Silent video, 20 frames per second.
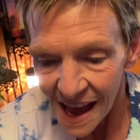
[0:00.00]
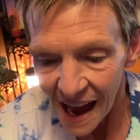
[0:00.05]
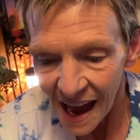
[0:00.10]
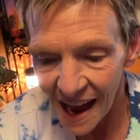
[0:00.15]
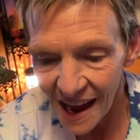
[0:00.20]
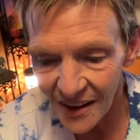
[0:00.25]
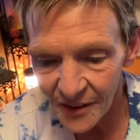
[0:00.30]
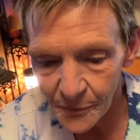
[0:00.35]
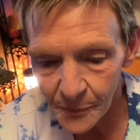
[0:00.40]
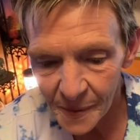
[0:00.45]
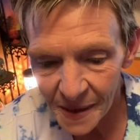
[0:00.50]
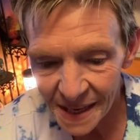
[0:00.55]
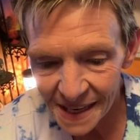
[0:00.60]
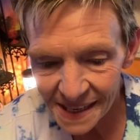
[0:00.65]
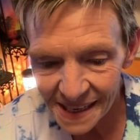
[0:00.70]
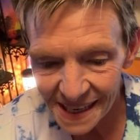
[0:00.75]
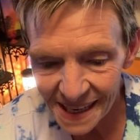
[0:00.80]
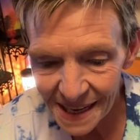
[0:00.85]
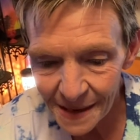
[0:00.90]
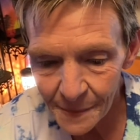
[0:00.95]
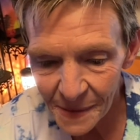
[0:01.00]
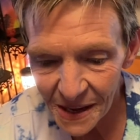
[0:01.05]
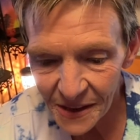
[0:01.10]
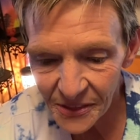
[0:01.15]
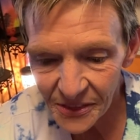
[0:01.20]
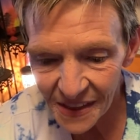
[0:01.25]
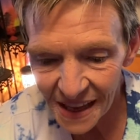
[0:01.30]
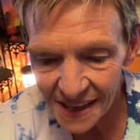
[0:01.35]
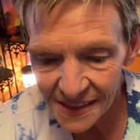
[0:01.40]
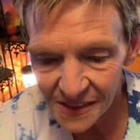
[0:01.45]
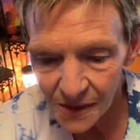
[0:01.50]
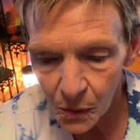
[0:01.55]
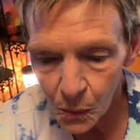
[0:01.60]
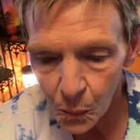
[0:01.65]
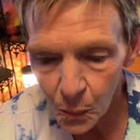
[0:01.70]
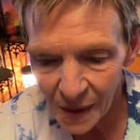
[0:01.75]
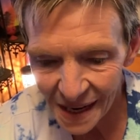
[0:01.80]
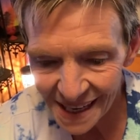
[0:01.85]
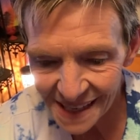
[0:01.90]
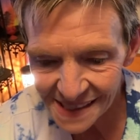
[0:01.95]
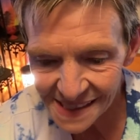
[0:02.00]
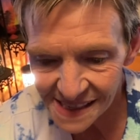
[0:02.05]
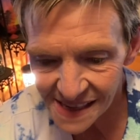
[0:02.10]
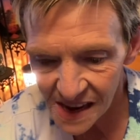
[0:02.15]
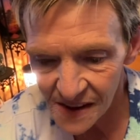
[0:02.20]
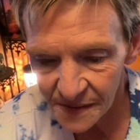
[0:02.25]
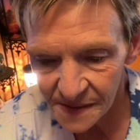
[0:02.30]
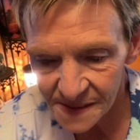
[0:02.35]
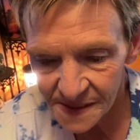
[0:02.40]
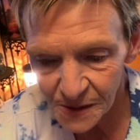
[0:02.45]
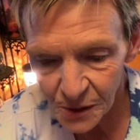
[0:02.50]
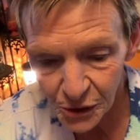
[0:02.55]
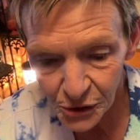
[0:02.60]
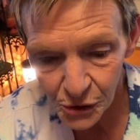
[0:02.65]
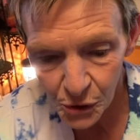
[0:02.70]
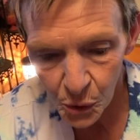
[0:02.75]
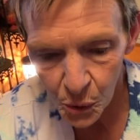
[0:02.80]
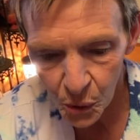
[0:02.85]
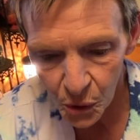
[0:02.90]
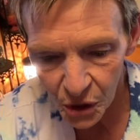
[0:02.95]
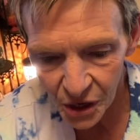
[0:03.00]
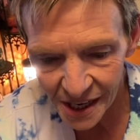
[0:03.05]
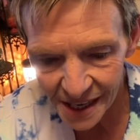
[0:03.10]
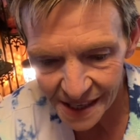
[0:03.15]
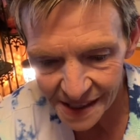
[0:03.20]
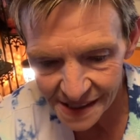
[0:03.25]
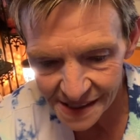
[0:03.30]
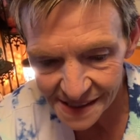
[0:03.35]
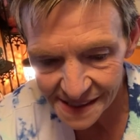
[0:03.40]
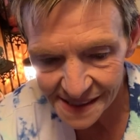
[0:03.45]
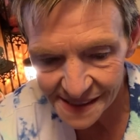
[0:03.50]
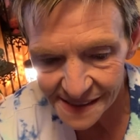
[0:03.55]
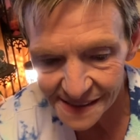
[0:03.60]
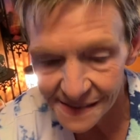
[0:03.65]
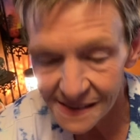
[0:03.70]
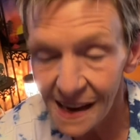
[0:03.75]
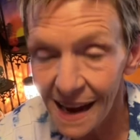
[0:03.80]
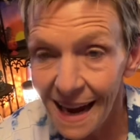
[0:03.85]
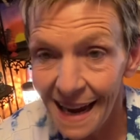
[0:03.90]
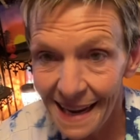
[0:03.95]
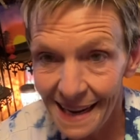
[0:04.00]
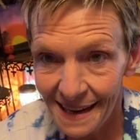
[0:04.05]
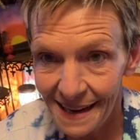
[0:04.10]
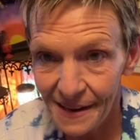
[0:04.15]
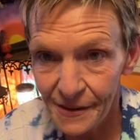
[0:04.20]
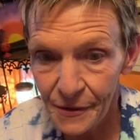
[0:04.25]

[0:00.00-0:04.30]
I've been emailed that the weights of certain organs, i.e.